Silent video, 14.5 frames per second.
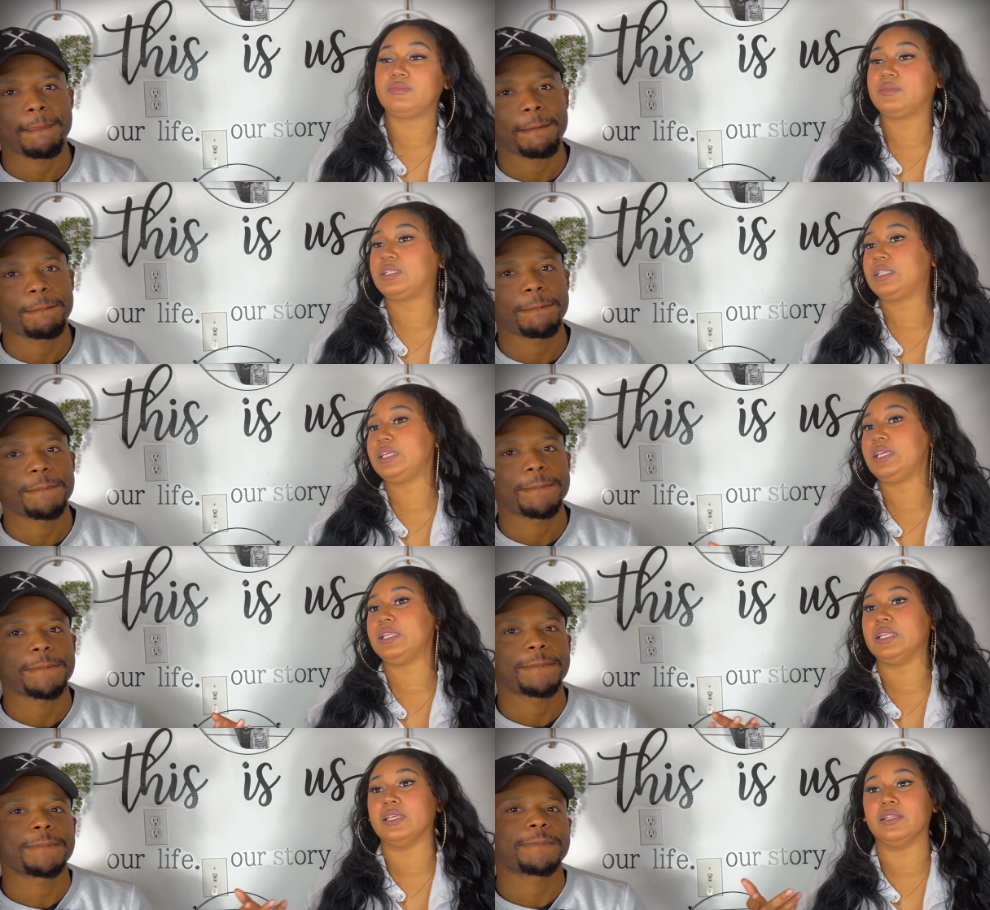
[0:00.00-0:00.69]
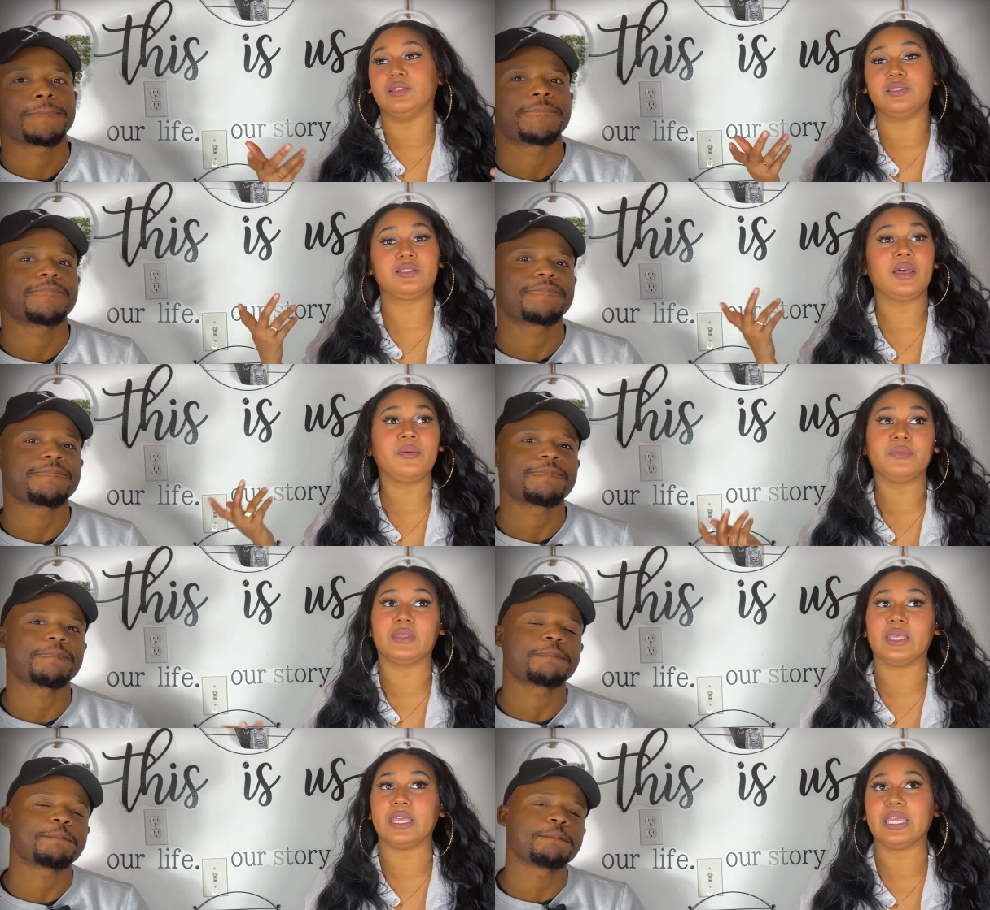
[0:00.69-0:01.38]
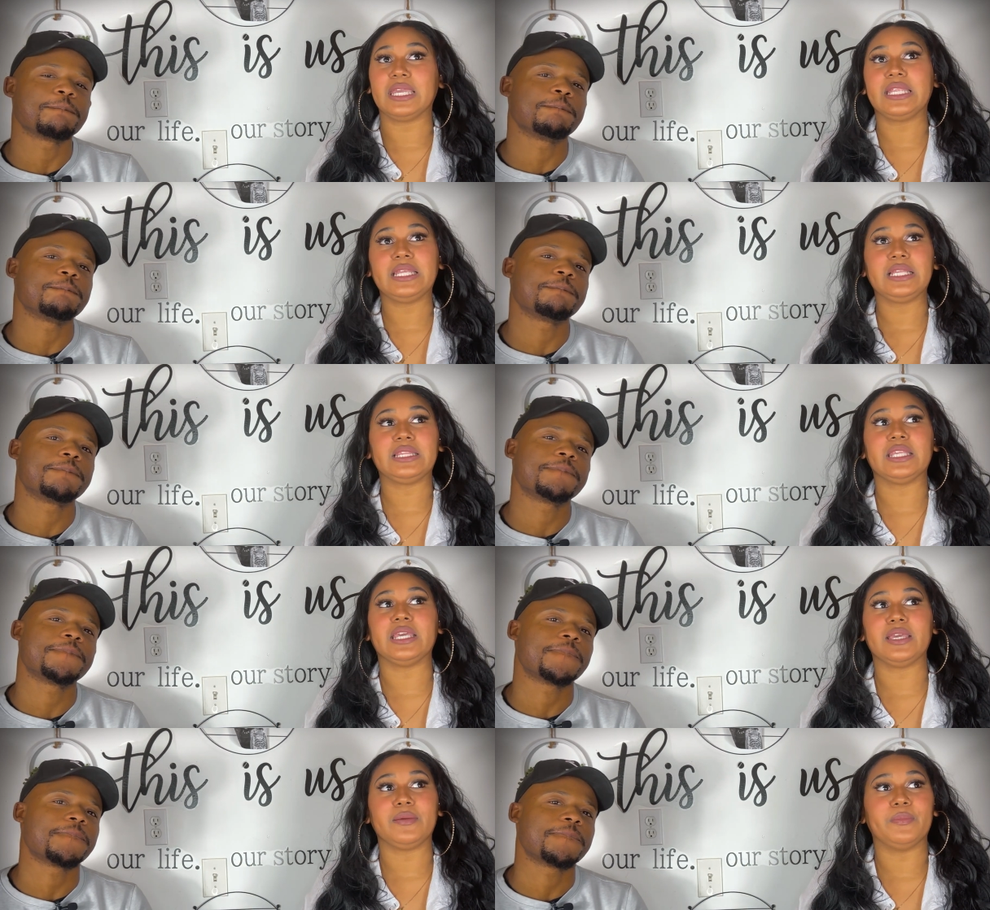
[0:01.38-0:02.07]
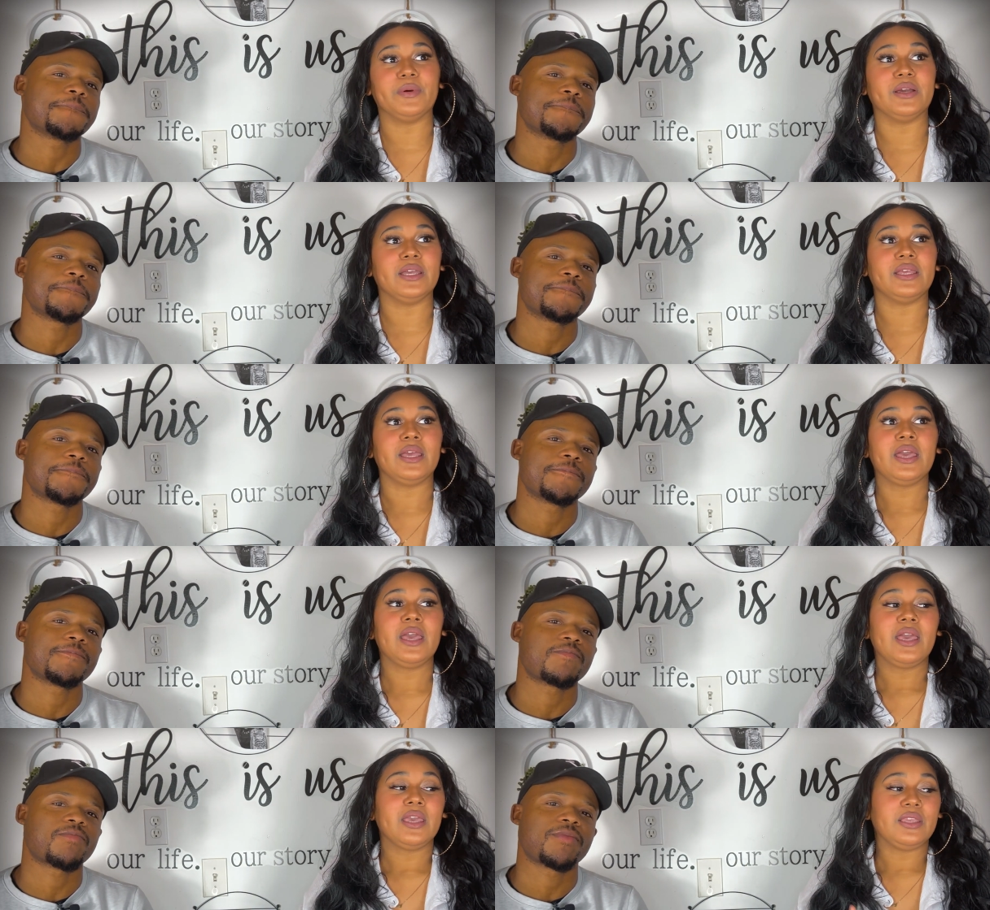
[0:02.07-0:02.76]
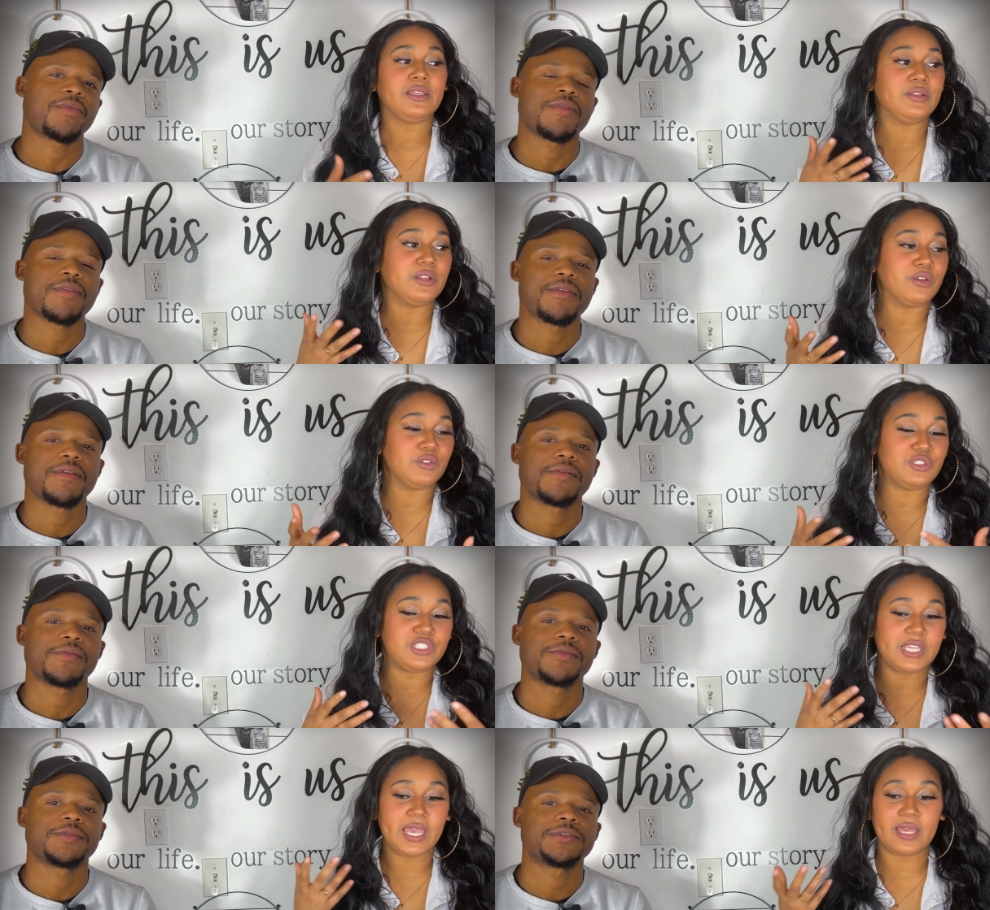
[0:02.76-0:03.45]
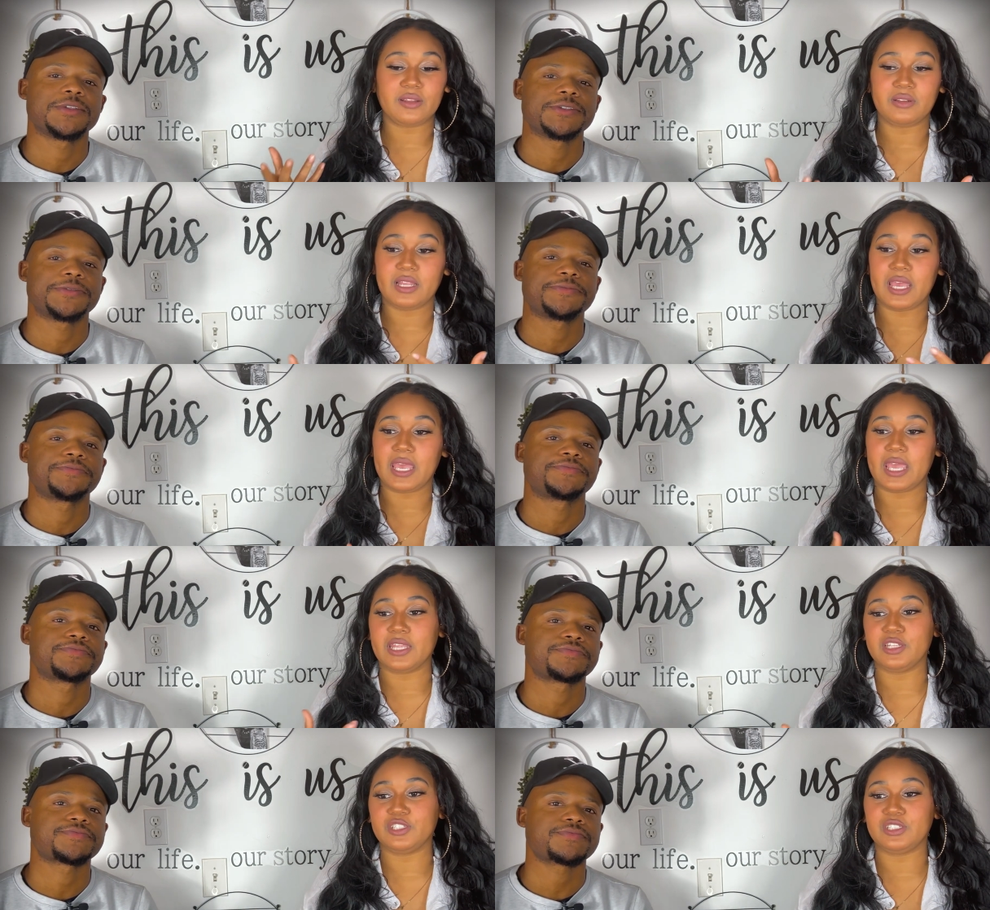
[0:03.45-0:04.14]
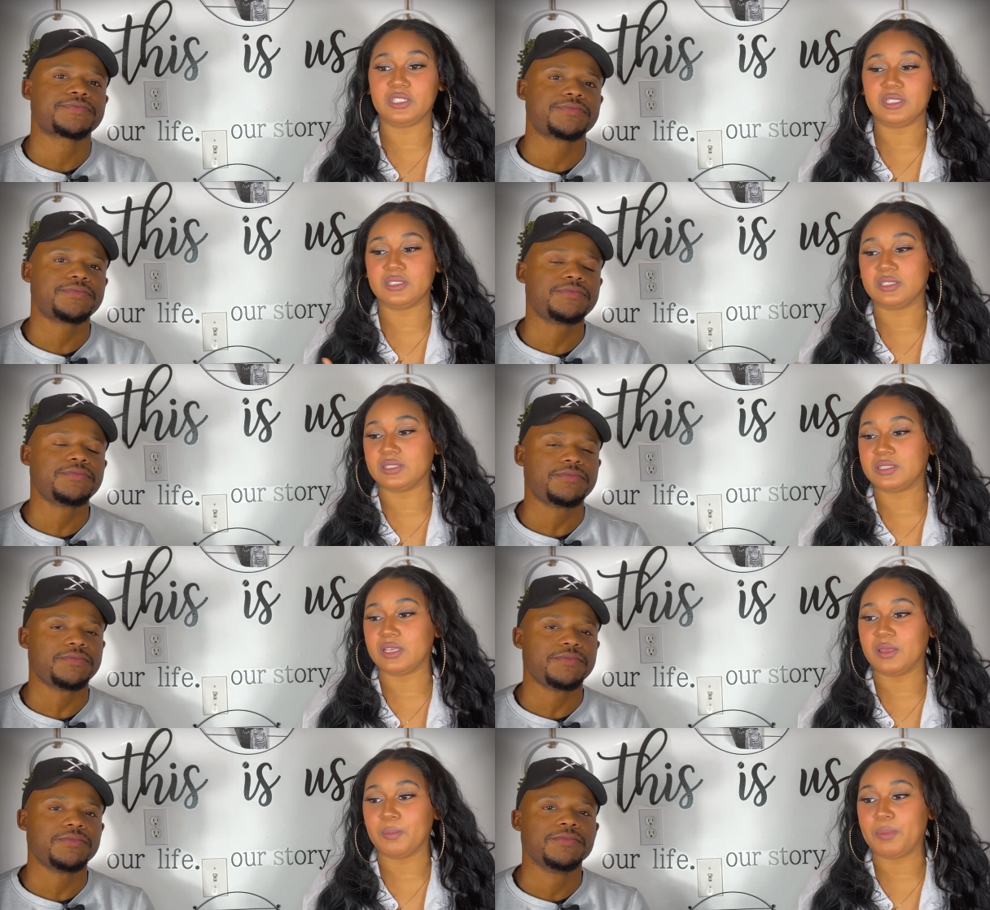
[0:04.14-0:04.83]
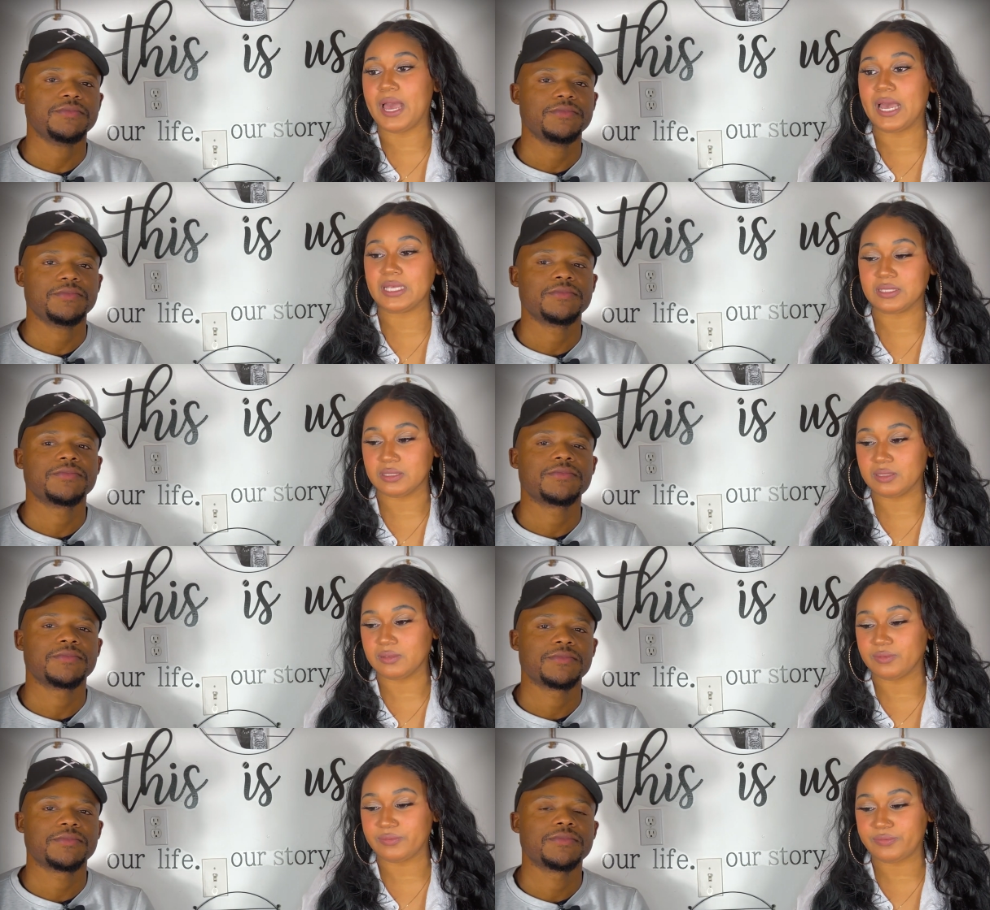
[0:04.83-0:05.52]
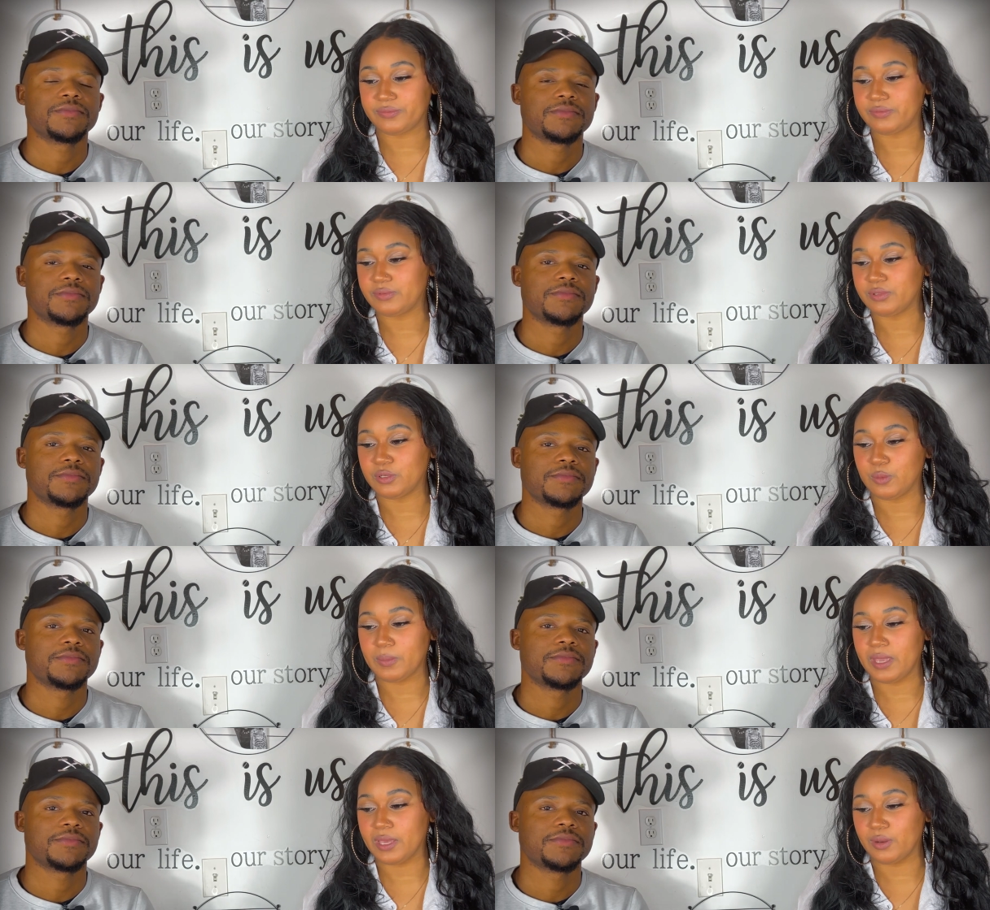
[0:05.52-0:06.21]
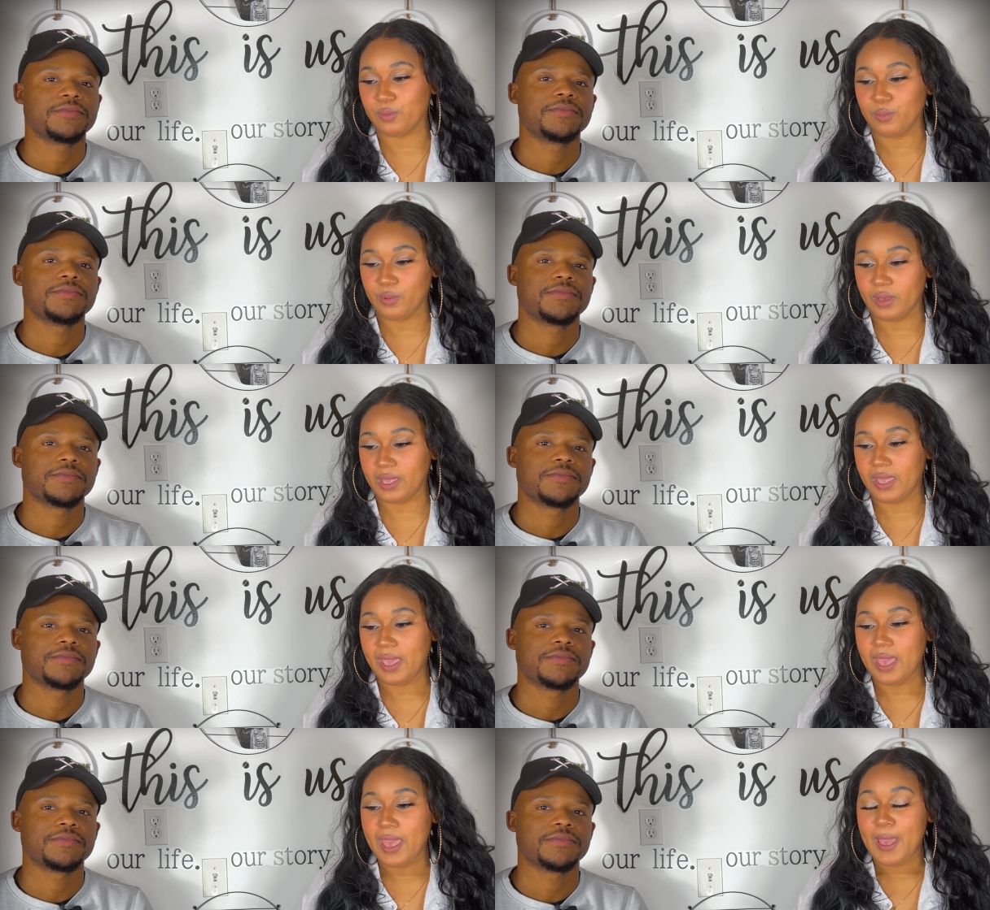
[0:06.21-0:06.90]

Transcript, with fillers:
Speaker 1: cleaning, something, anything. But, you know, channel that energy into something positive, no matter what.